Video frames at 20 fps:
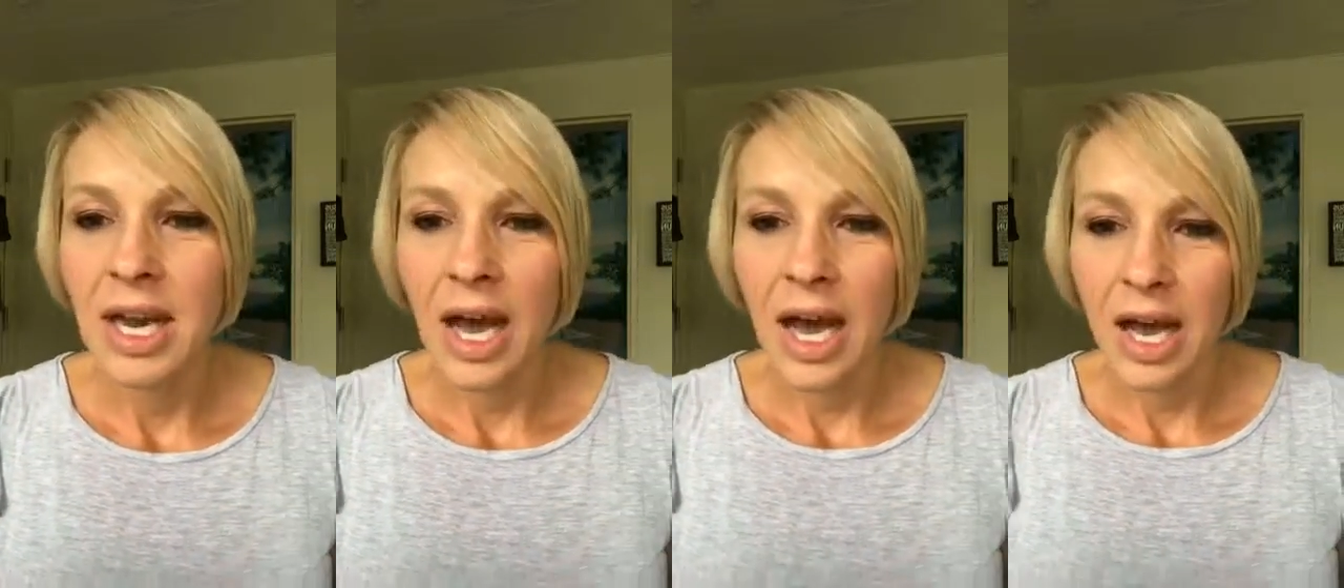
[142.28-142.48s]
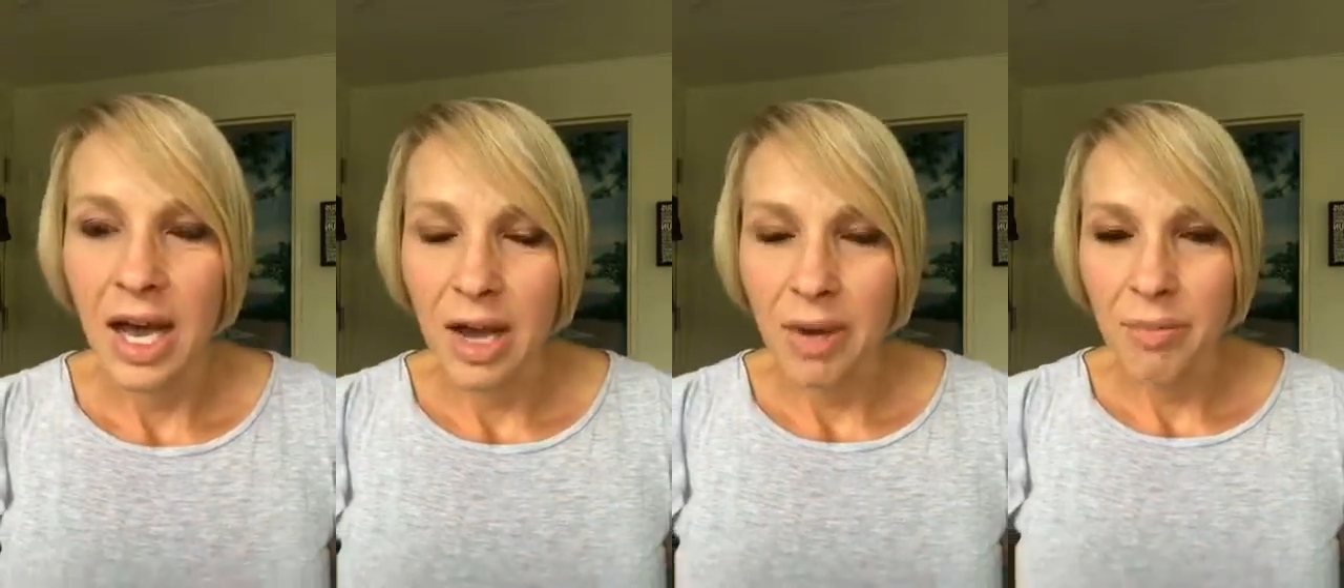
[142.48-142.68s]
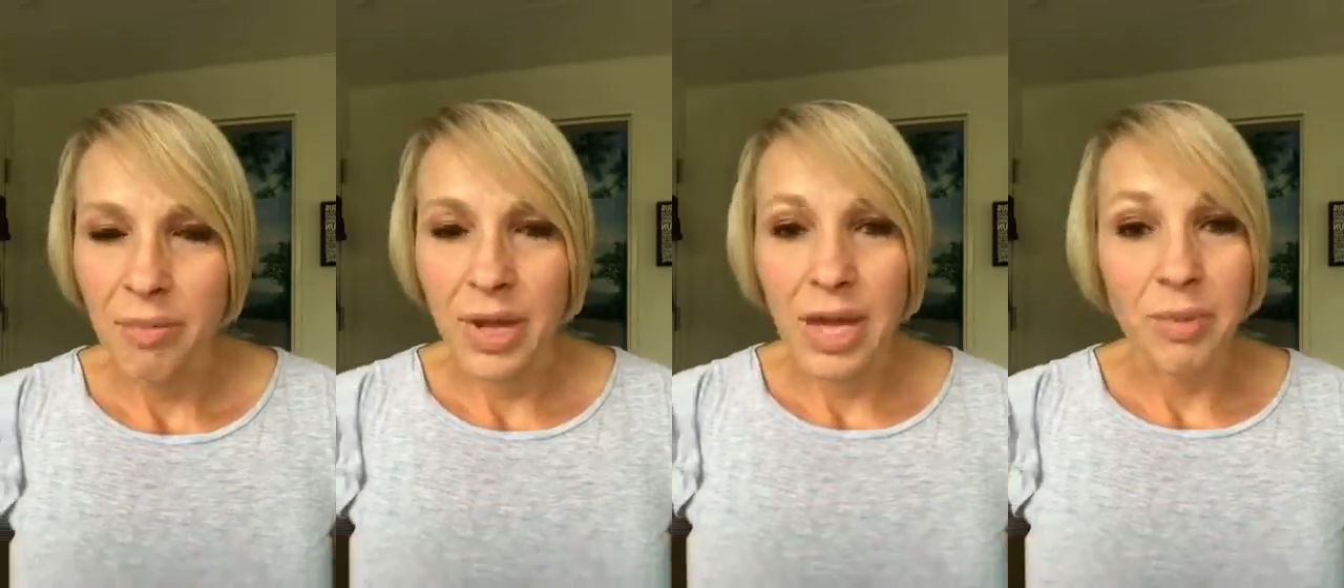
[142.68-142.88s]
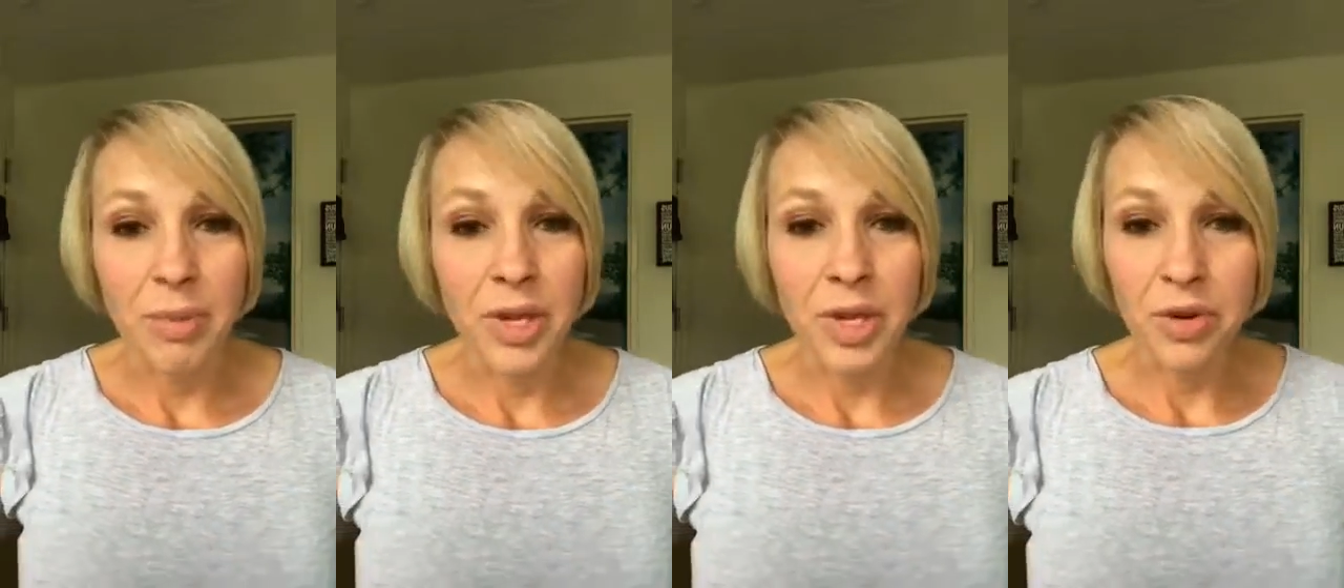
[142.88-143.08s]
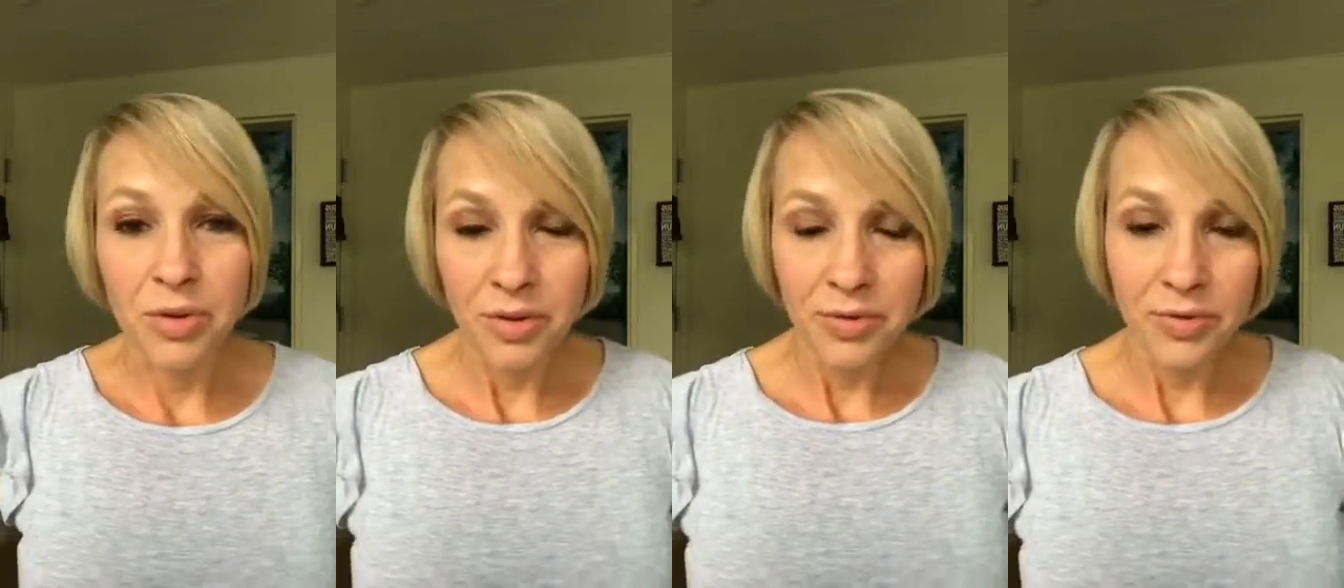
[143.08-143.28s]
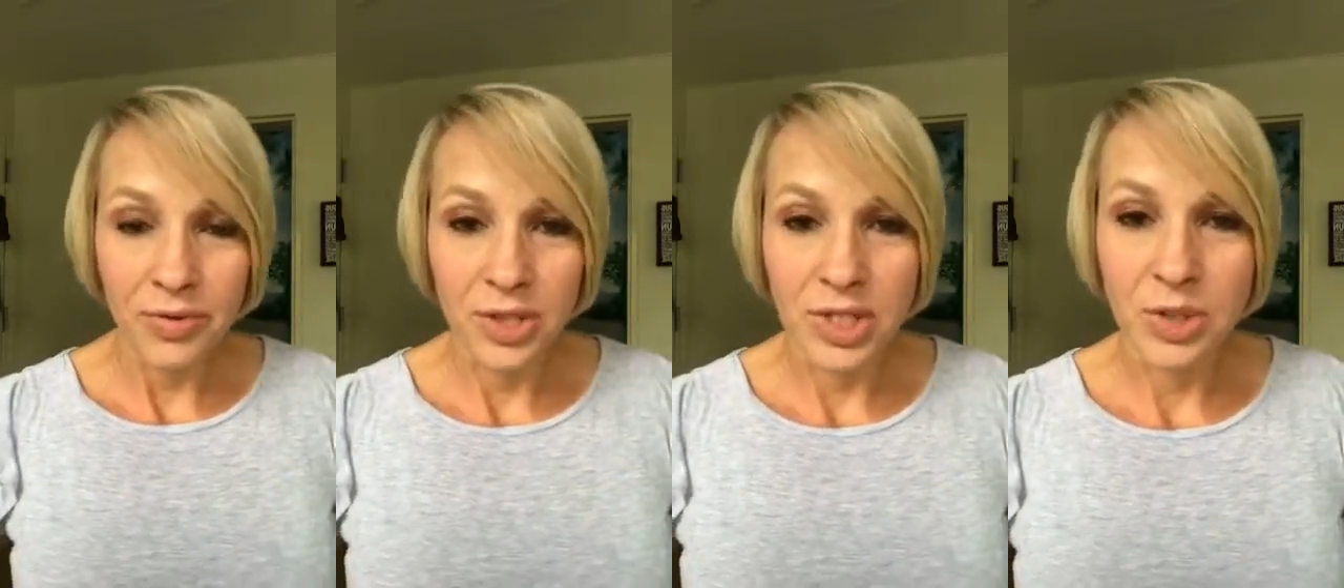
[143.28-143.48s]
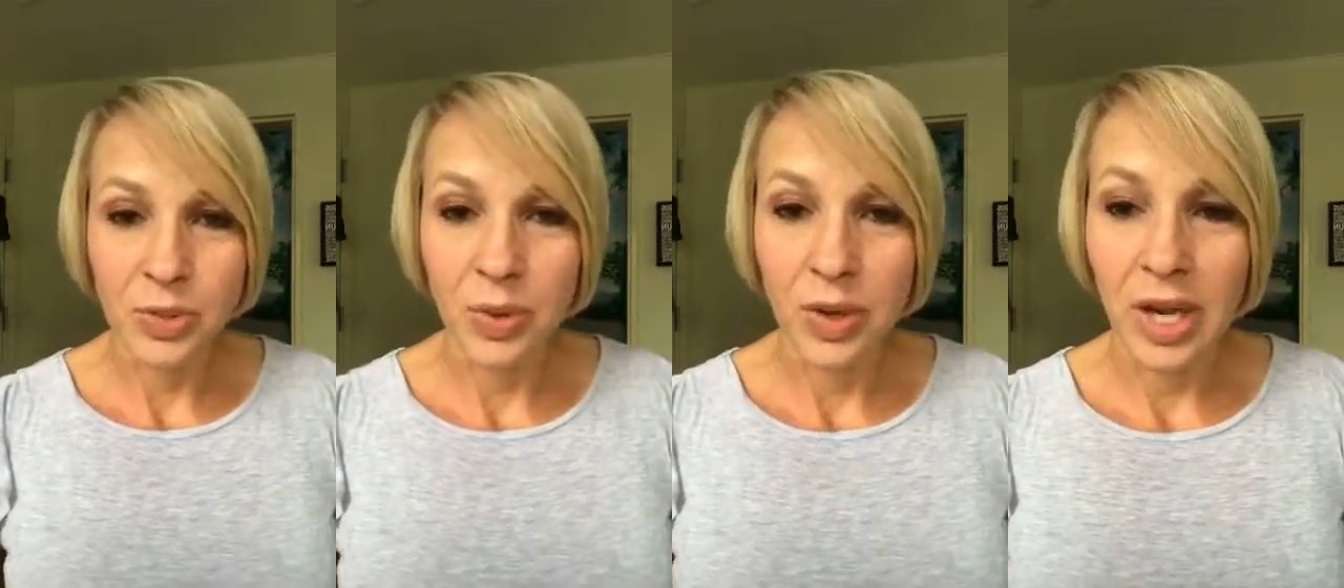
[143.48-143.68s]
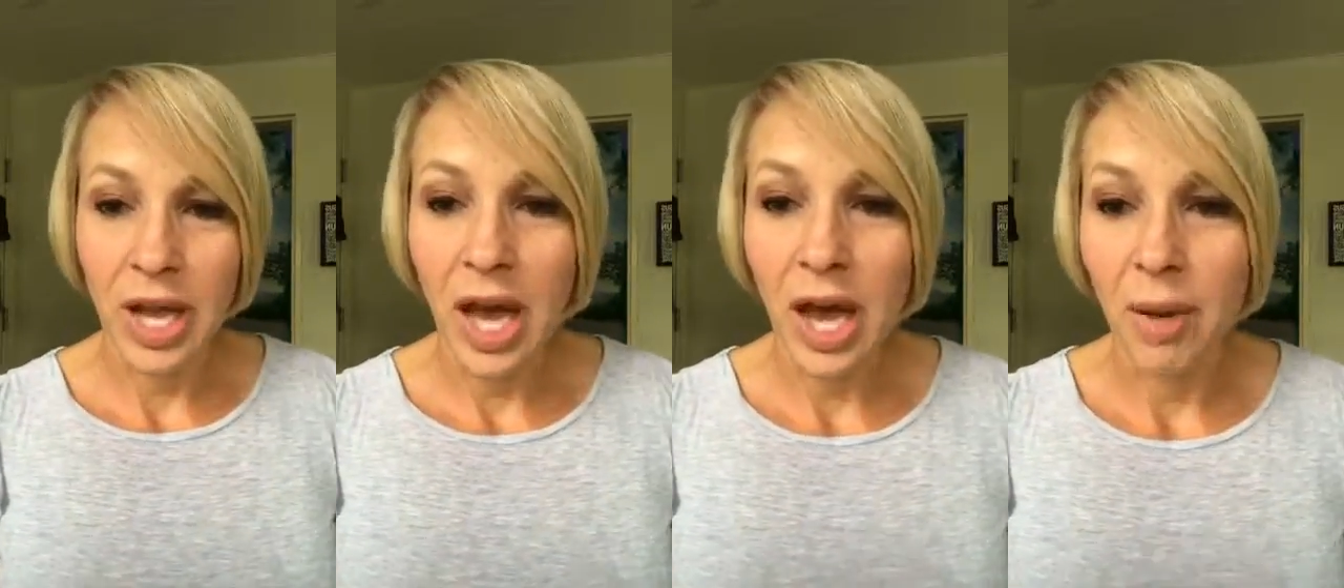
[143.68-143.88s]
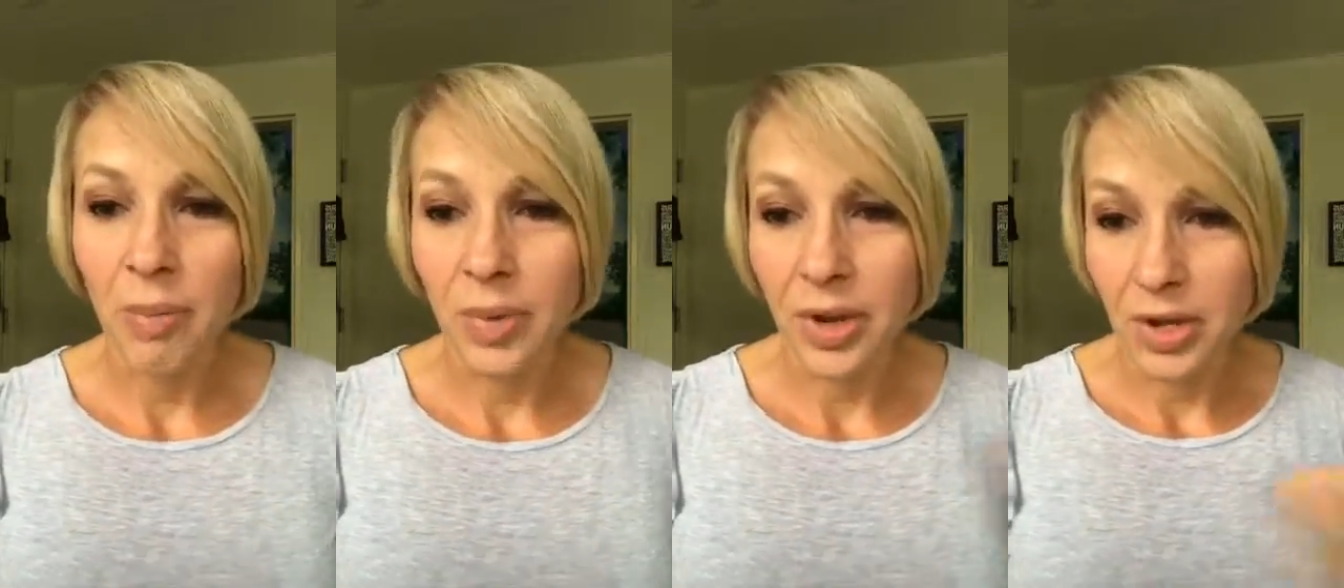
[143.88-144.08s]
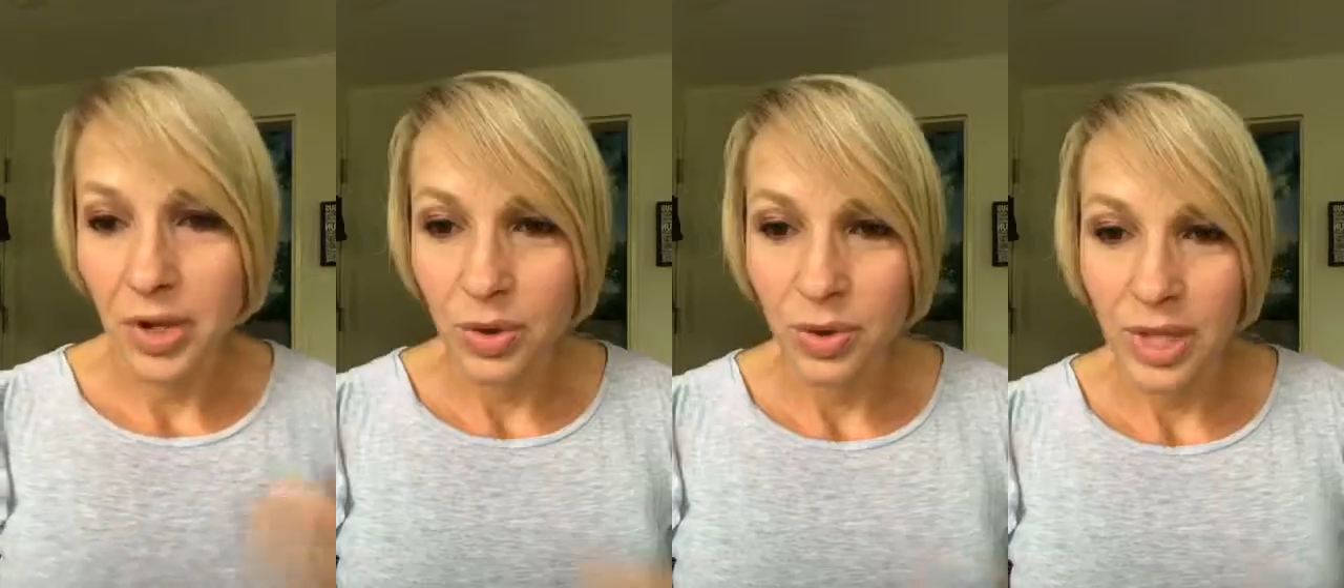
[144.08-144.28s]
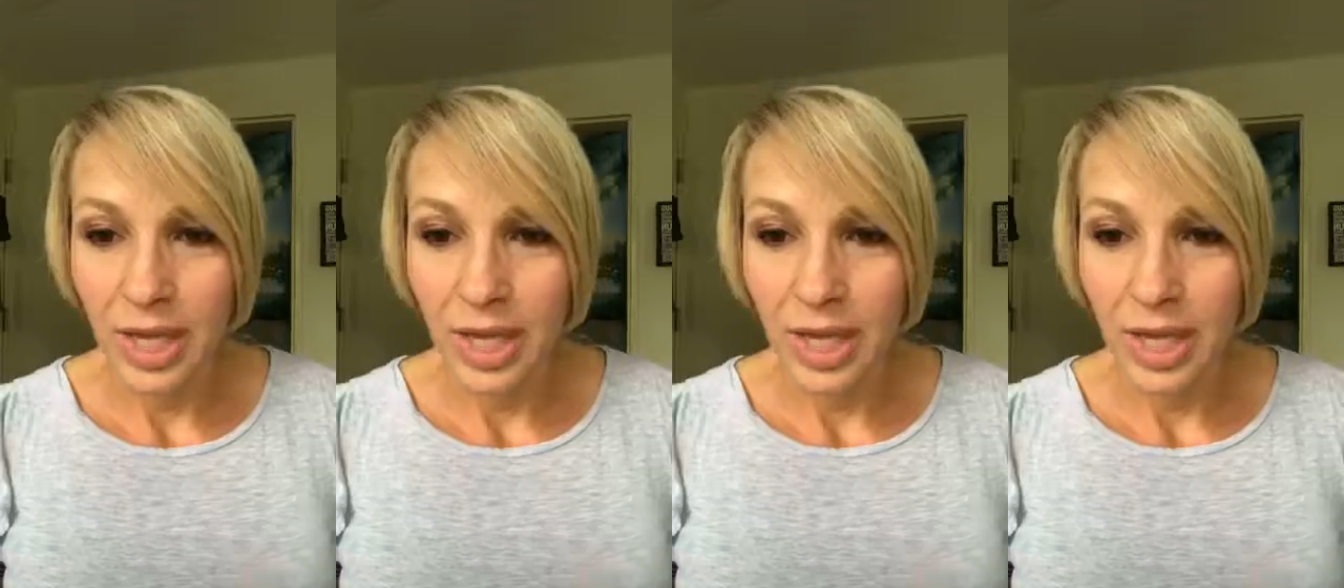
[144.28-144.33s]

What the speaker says: Maybe you're the first one up and